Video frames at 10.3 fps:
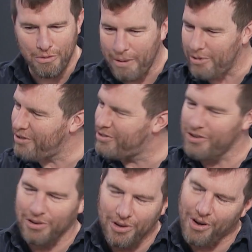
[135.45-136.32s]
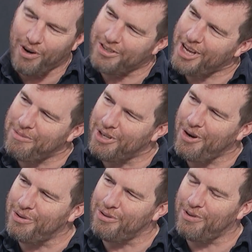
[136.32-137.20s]
Remember, this is a long time
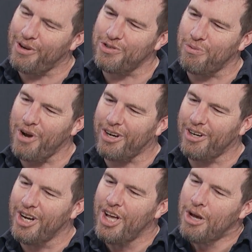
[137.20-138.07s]
ago in the fossil record.